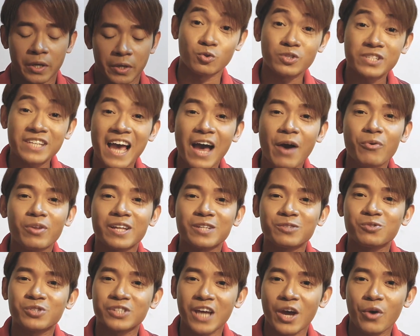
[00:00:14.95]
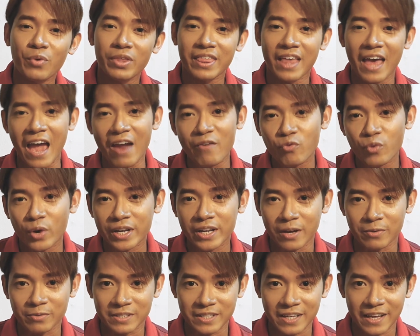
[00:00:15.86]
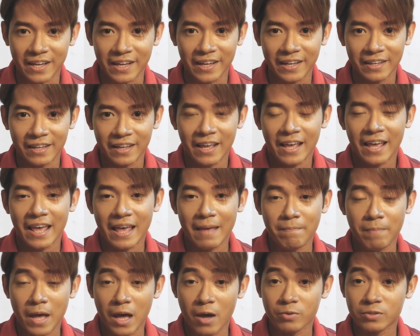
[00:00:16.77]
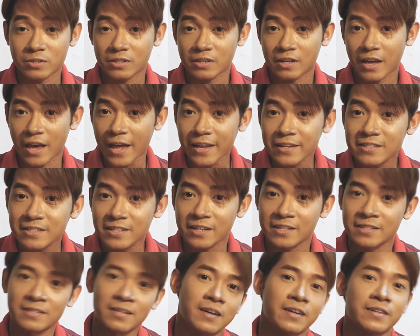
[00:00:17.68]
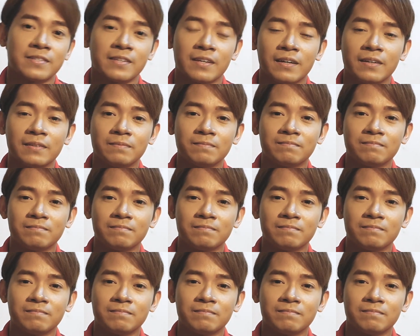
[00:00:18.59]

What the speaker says: Today I would like to share with everyone out there about hand sanitizer.